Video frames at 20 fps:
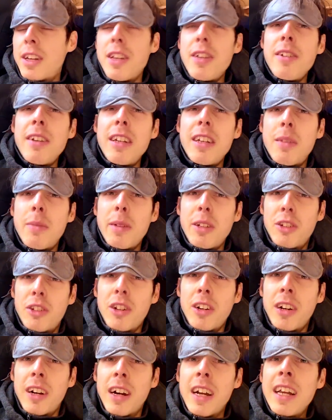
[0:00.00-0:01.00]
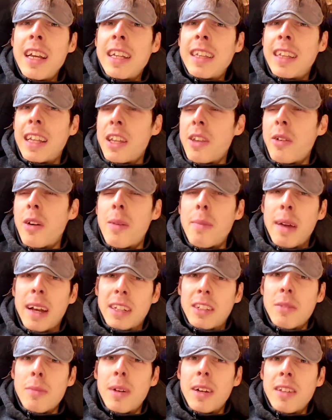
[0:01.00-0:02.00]
you need to be sure that you are
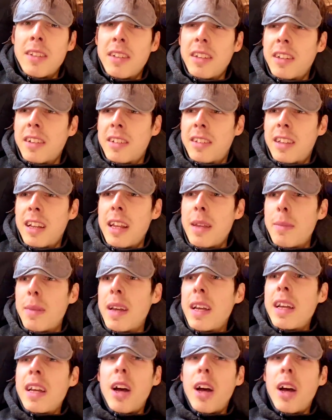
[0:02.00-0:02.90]
maximizing your sleep